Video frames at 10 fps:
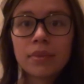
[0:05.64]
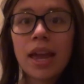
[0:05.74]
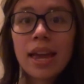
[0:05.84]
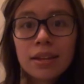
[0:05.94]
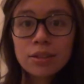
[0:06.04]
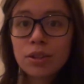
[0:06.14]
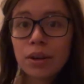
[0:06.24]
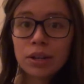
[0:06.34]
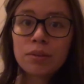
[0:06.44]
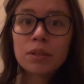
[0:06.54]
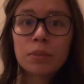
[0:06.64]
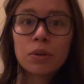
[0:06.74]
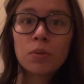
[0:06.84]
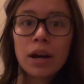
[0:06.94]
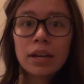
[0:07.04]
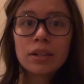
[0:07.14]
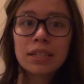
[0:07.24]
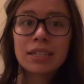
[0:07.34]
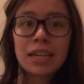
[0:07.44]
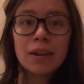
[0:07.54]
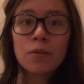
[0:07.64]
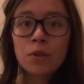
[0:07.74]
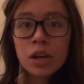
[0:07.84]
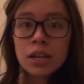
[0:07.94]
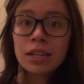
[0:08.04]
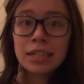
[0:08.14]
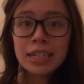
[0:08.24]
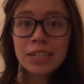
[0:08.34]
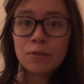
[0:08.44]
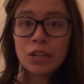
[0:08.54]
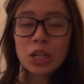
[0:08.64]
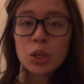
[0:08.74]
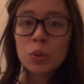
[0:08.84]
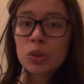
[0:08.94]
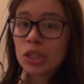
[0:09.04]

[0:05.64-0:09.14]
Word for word: Hey, so I know it's been a while since I've done a video.